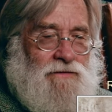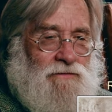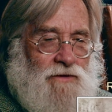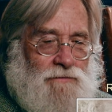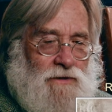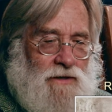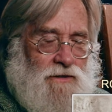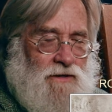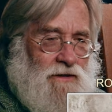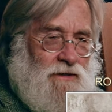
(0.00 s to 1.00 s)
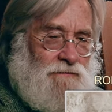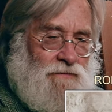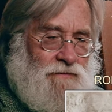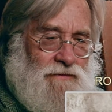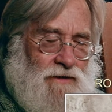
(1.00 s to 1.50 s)
Remember, I mean, uh,
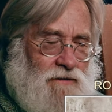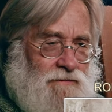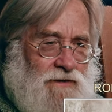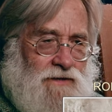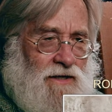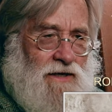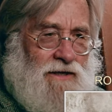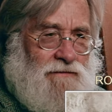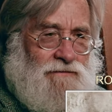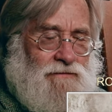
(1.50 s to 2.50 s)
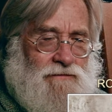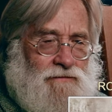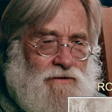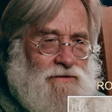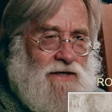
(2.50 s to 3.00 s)
there, there's a lot of
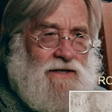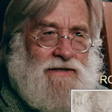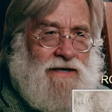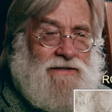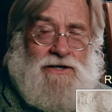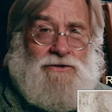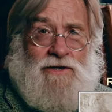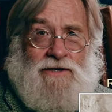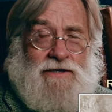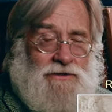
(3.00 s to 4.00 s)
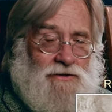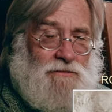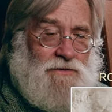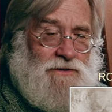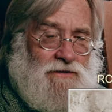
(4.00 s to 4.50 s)
Rodin. I can't tell you I like it all,
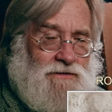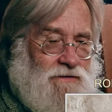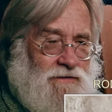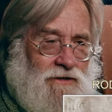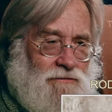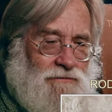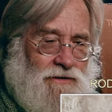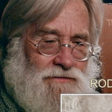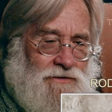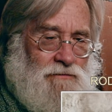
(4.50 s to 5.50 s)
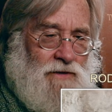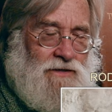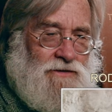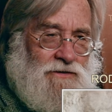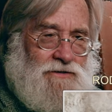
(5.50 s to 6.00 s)
but there's so, there's so
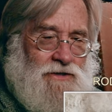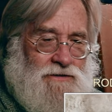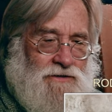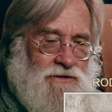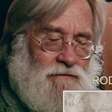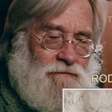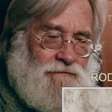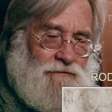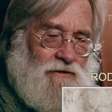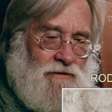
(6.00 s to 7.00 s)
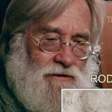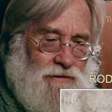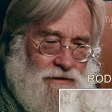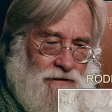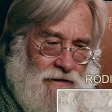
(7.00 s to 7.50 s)
much that just is so fertile
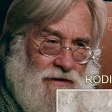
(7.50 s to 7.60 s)
with